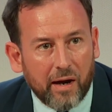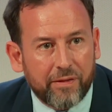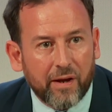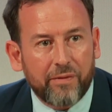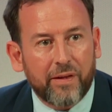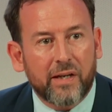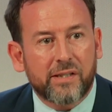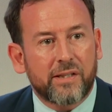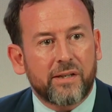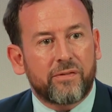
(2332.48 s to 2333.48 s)
I think
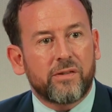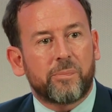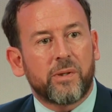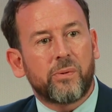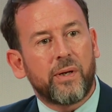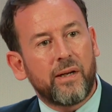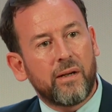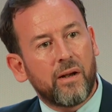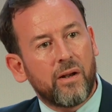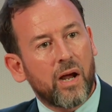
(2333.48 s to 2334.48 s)
there's a difference
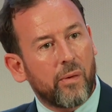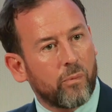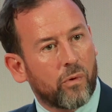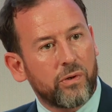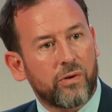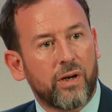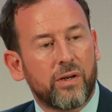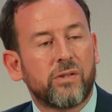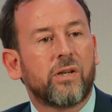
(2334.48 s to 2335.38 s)
between knowing what you're going to do.